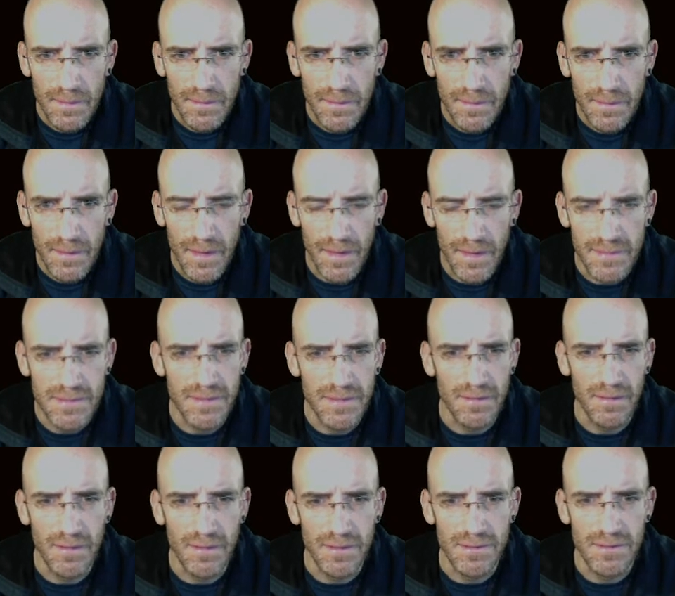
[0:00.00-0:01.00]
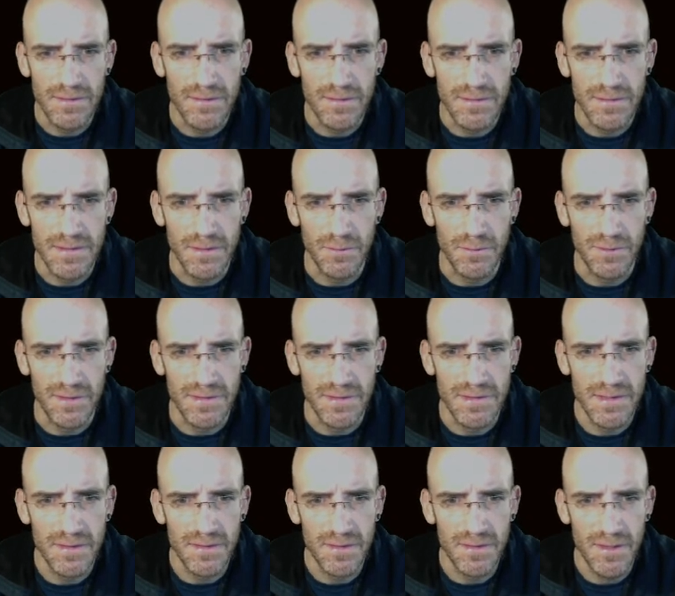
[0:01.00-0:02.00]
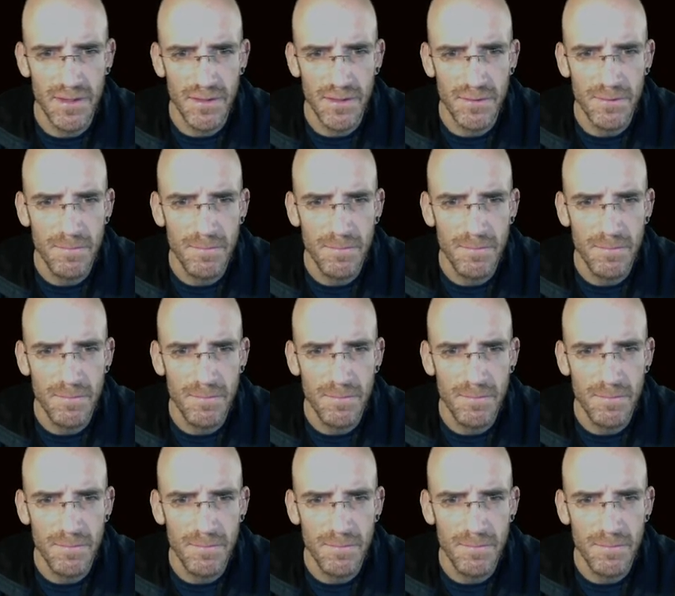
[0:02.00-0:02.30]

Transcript: Consonant cluster is equal to 0.